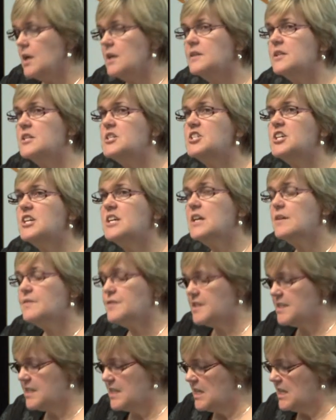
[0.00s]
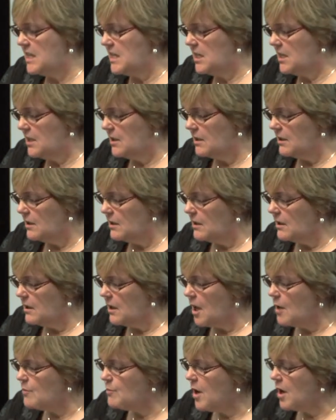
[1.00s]
The GFC,
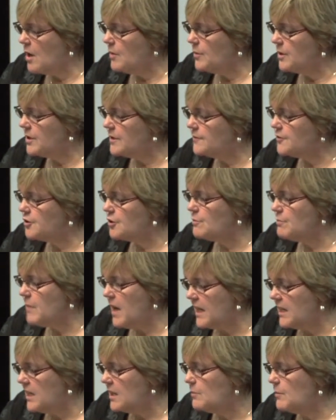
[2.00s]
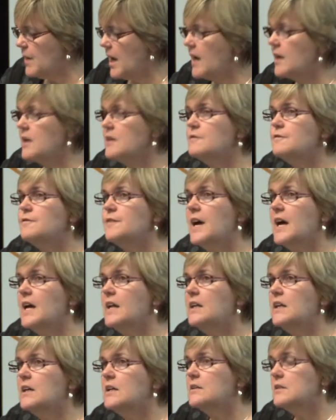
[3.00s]
a moment of dramatic market
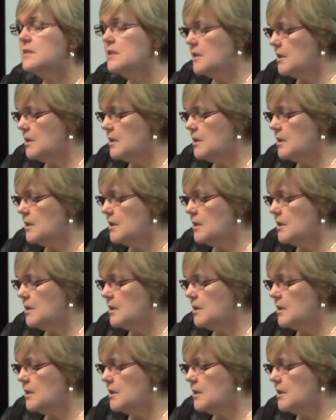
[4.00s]
failure,